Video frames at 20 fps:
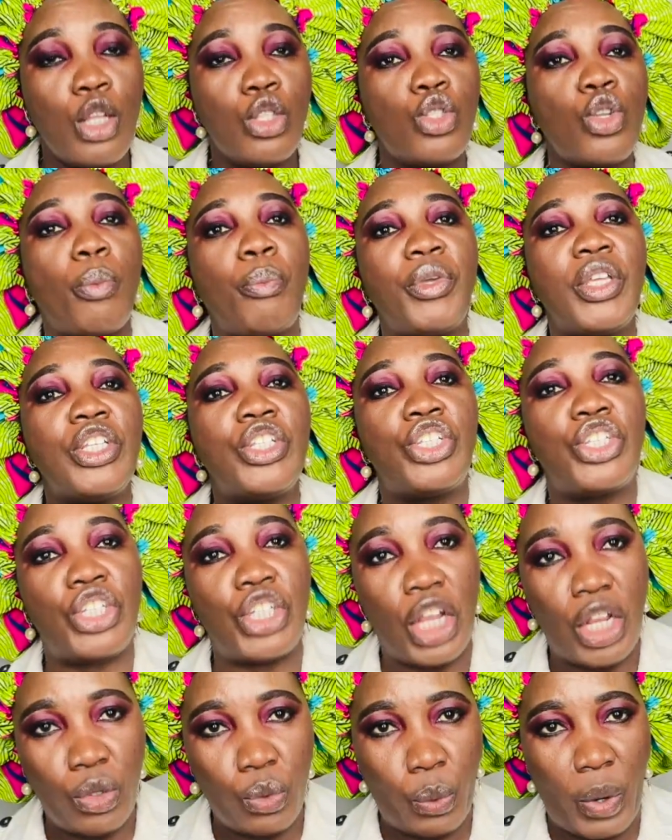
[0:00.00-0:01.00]
to be
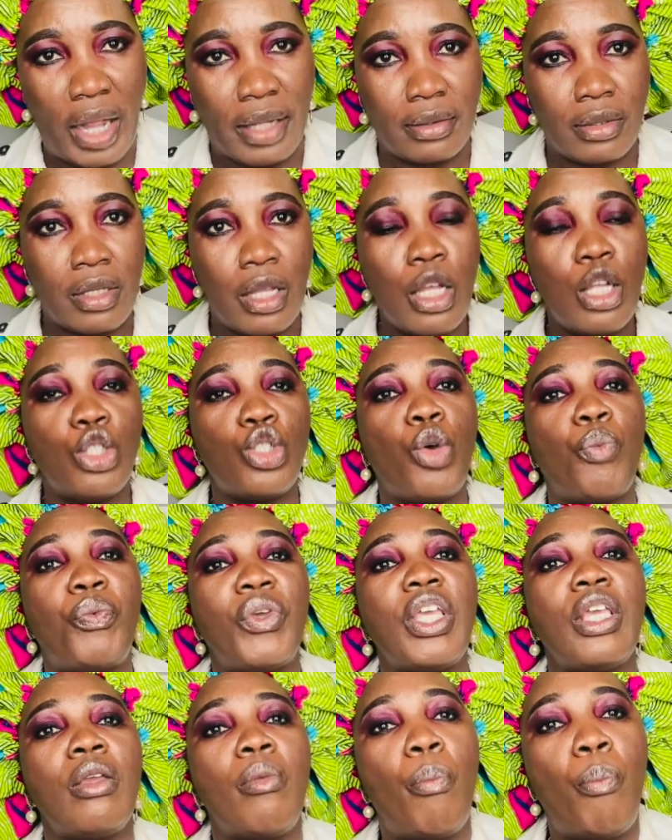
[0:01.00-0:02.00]
genuine, to
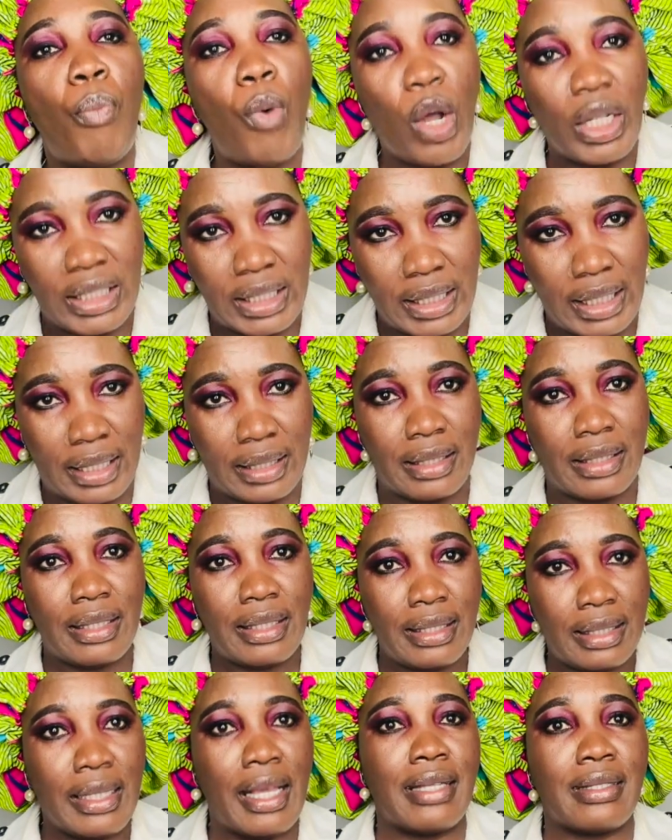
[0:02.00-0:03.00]
be important.
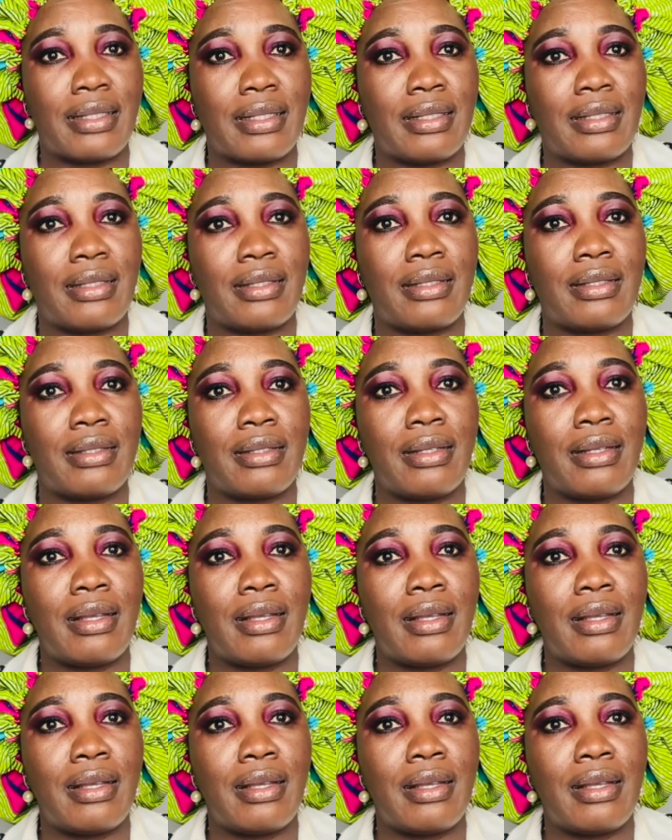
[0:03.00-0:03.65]
Yes.